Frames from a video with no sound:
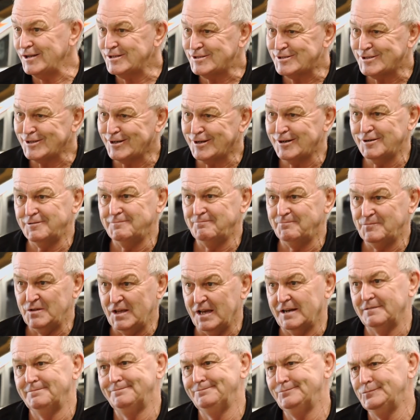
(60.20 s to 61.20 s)
so
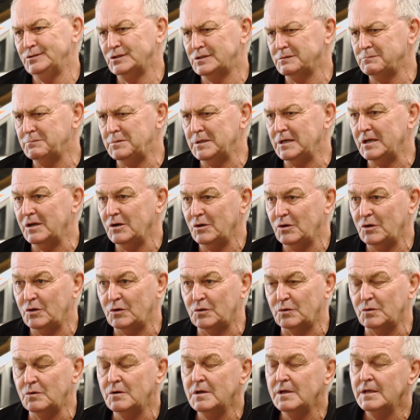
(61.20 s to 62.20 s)
yeah, it was a big
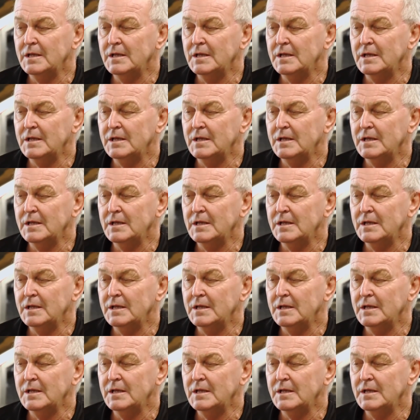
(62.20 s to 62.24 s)
hurdle.